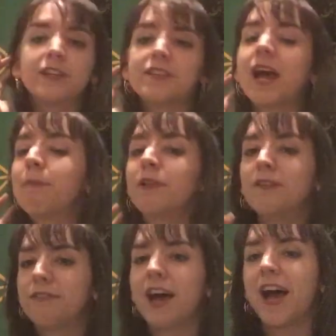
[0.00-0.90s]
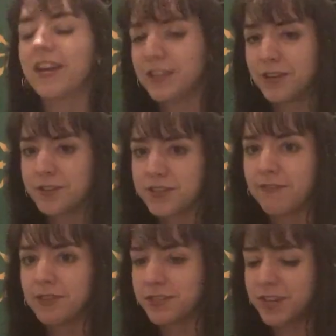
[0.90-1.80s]
example of that,
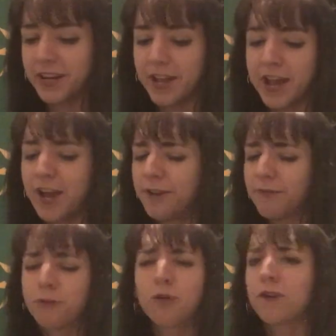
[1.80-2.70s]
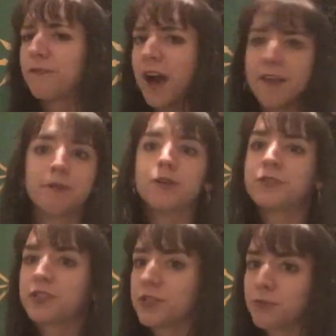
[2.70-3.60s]
Seventh State had 4 or 5
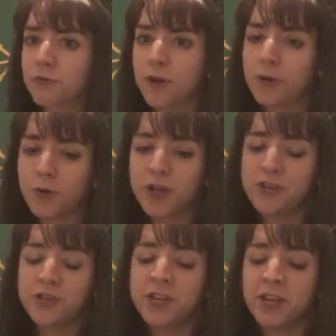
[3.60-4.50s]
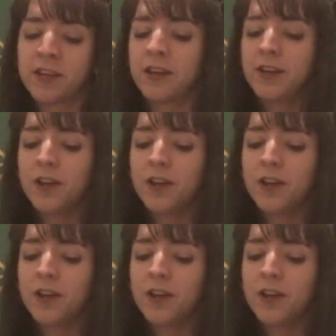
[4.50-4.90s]
postings in a row questioning